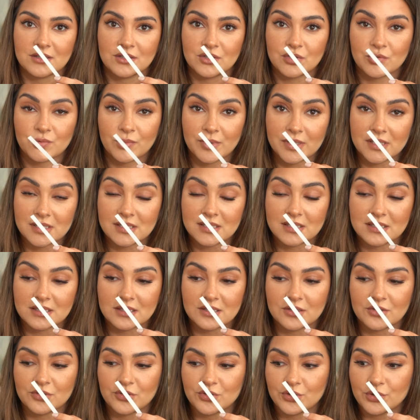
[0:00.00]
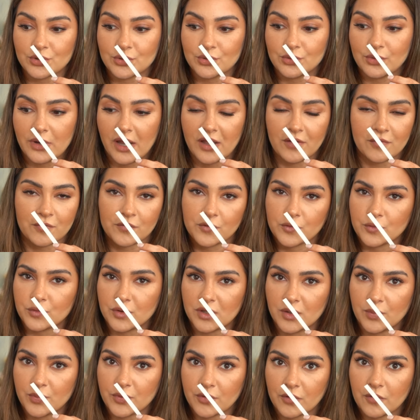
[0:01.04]
twist to a
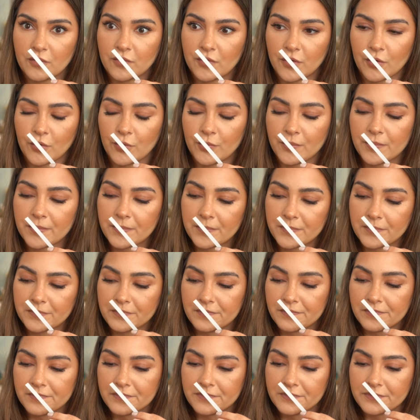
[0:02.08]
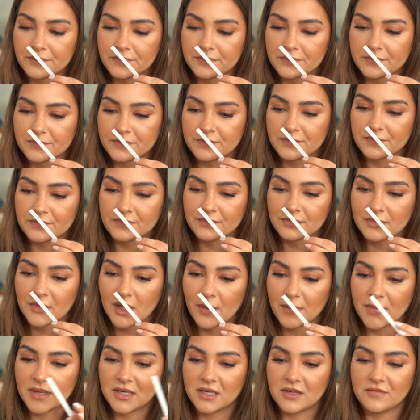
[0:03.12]
fruity perfume. Mm,
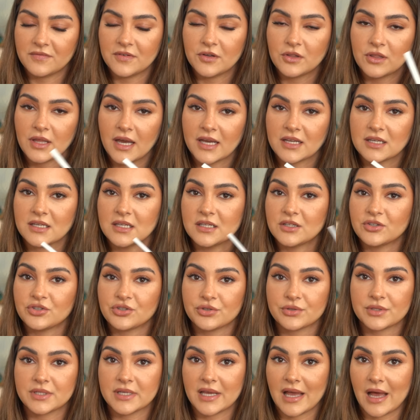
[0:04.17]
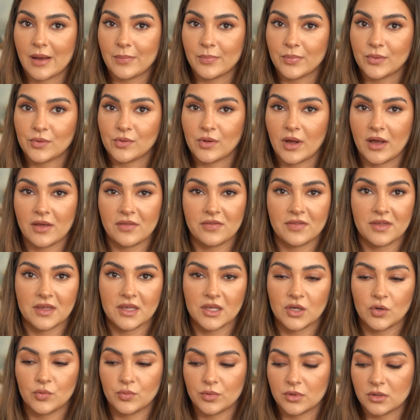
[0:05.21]
but if you like Eden Juicy Apple, I
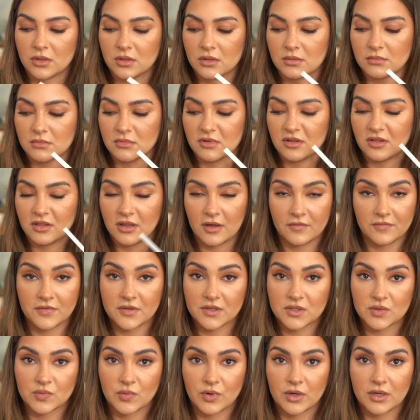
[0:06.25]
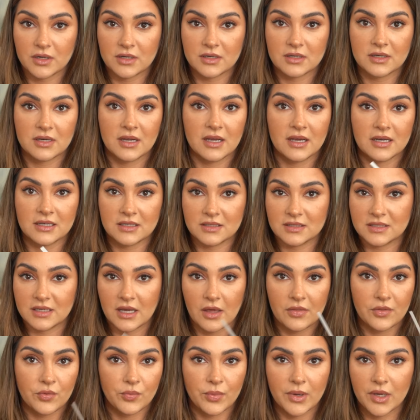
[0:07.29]
think you will love this one, and the
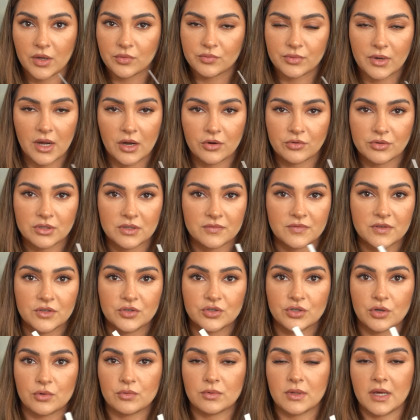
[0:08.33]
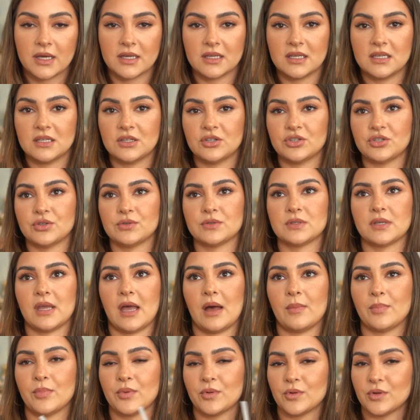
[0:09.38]
other way around. If you don't like Eden Juicy
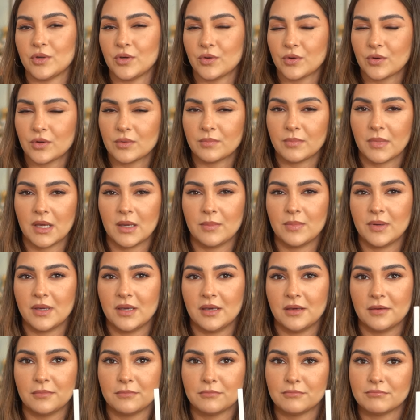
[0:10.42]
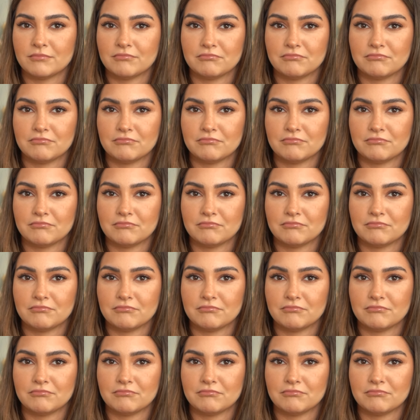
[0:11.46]
Apple, you could maybe